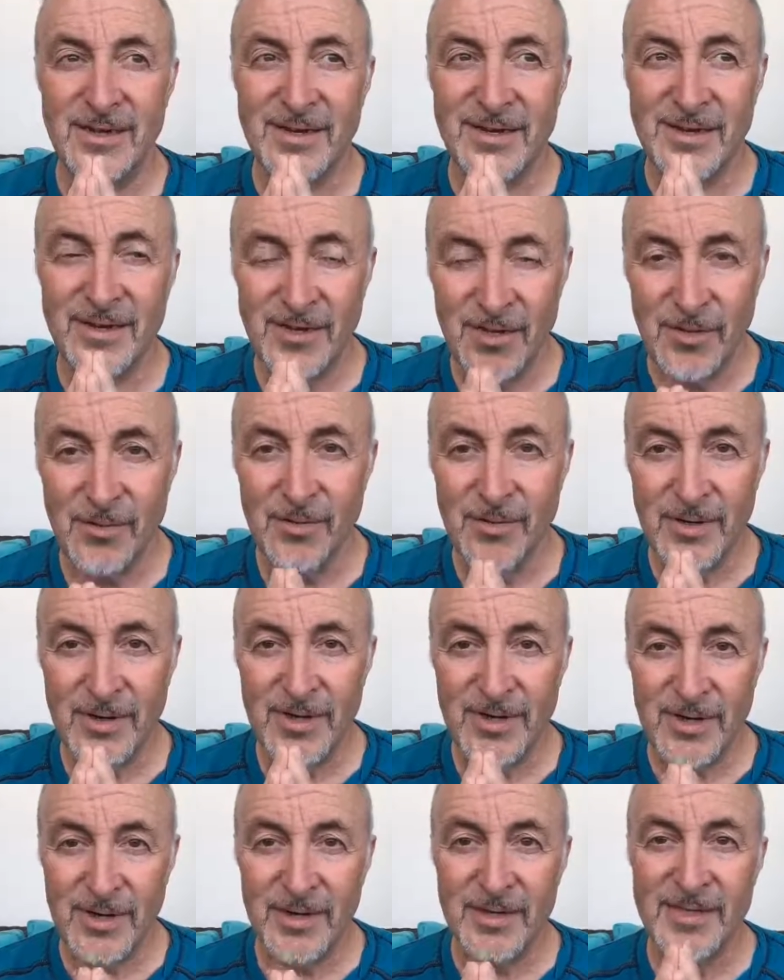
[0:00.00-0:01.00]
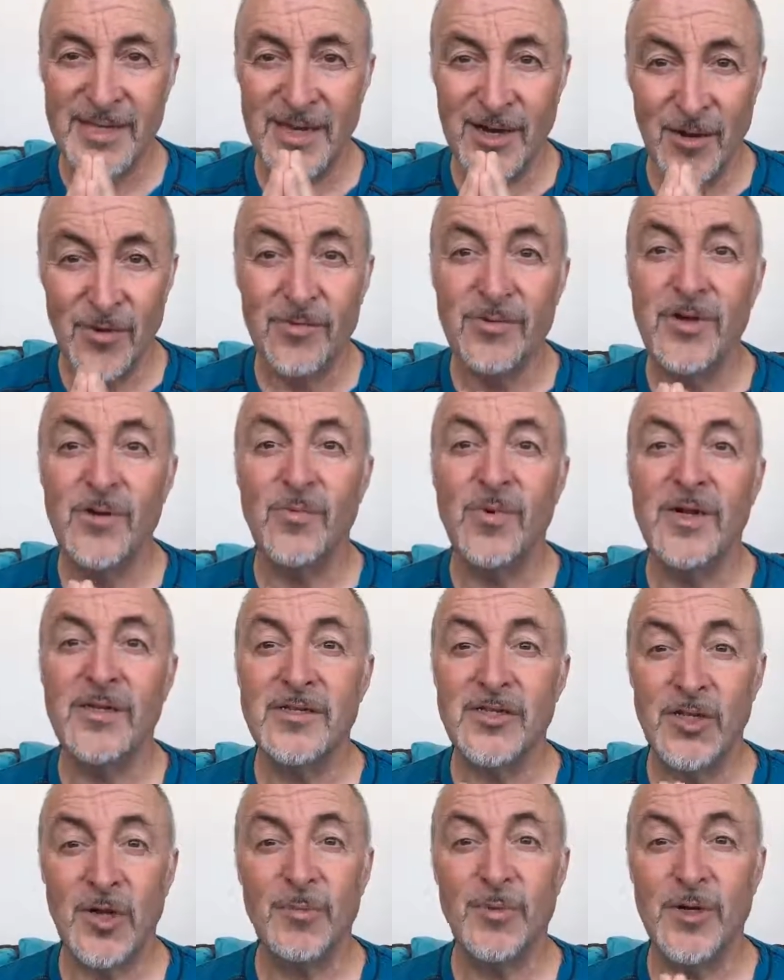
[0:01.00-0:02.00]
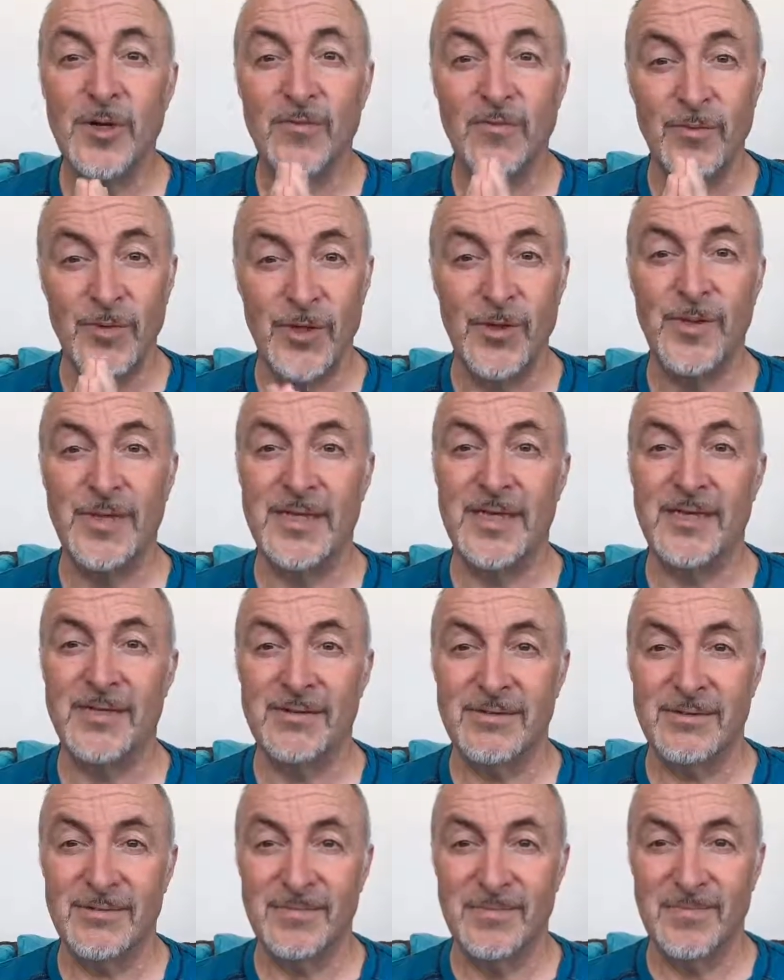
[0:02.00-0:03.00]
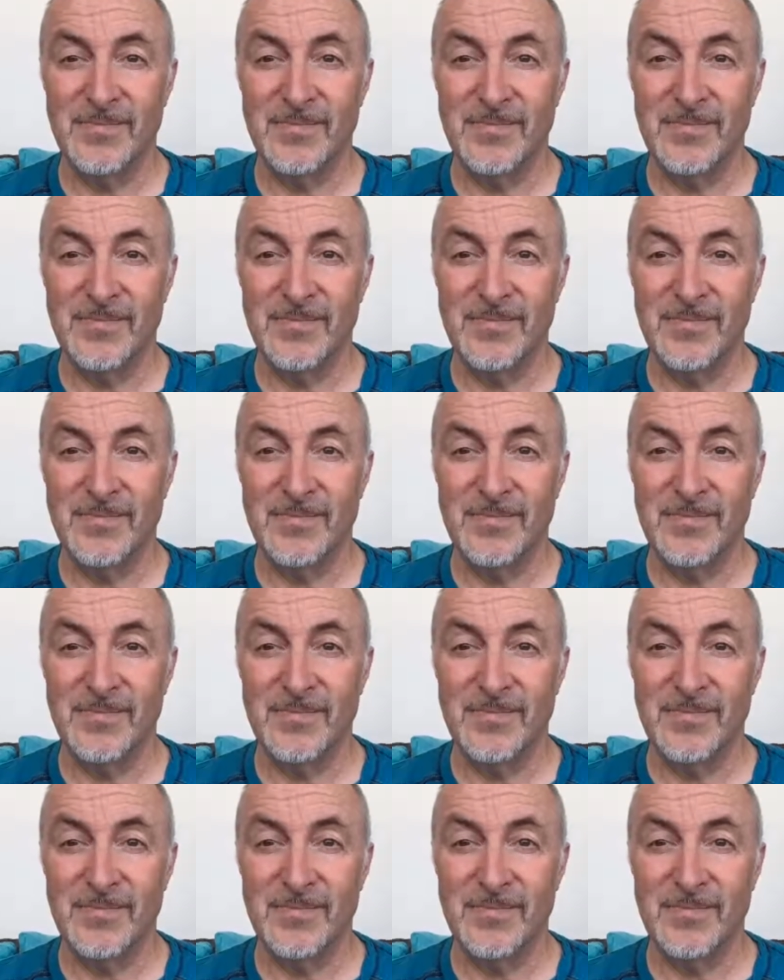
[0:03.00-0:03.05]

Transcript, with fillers: you are the only one stopping you from doing this.